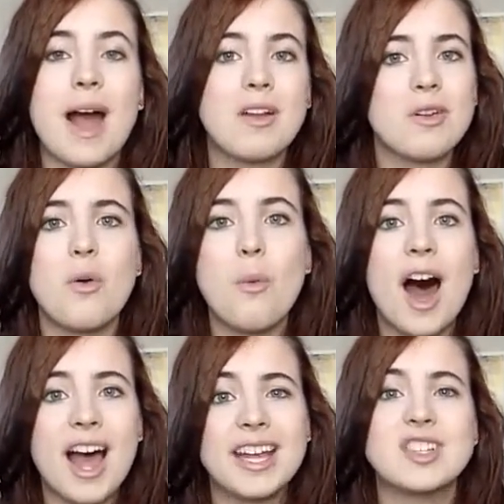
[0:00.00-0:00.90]
I don't know
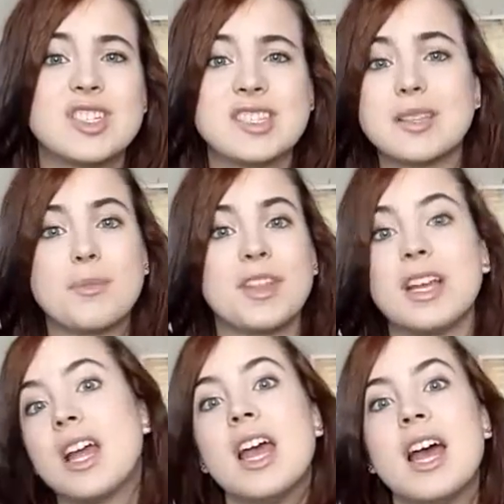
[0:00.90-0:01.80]
why, just
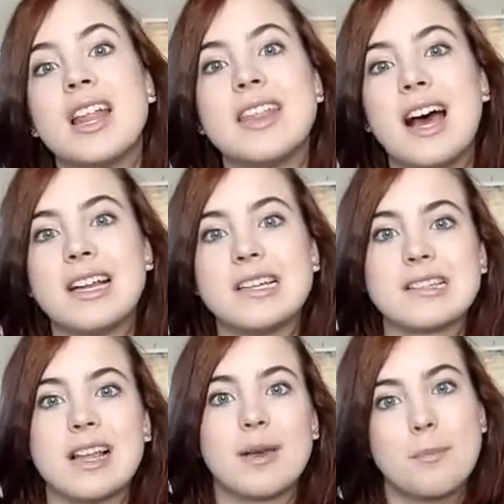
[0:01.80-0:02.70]
something that
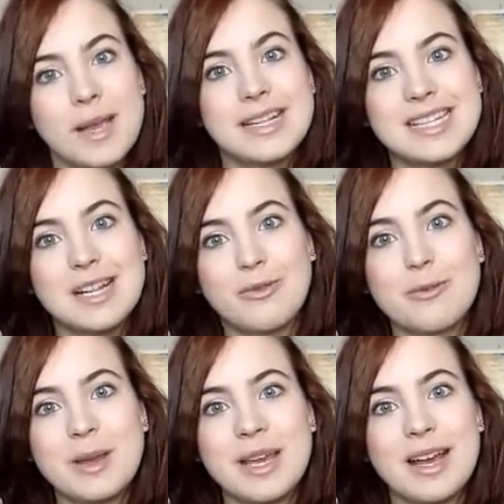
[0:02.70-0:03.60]
is like a big deal
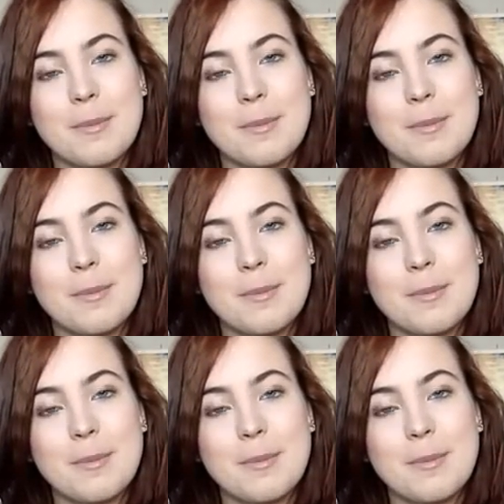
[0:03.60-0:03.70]
for me.